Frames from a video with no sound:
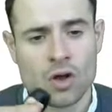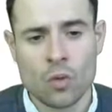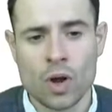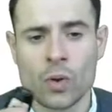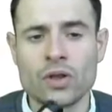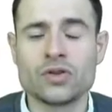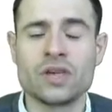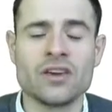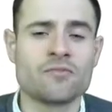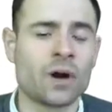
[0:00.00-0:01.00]
We are going to
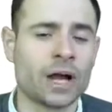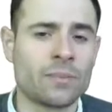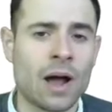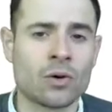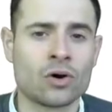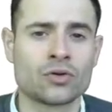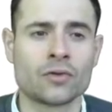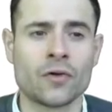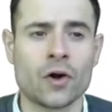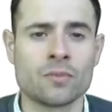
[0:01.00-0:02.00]
give market power to
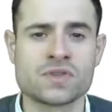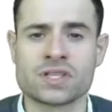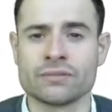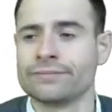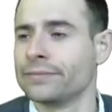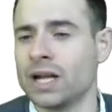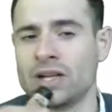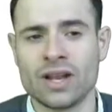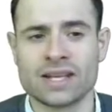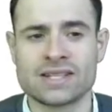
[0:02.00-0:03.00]
firms in
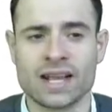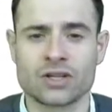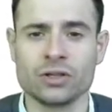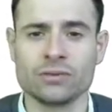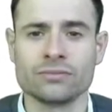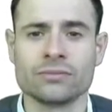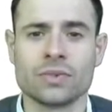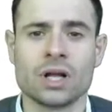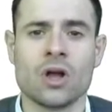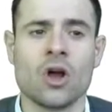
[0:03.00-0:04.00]
the next lecture
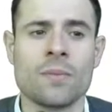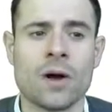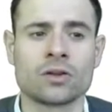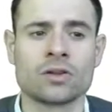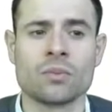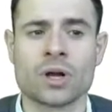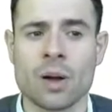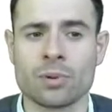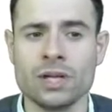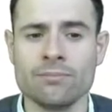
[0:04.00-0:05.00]
about
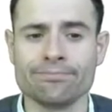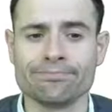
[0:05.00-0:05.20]
monopoly.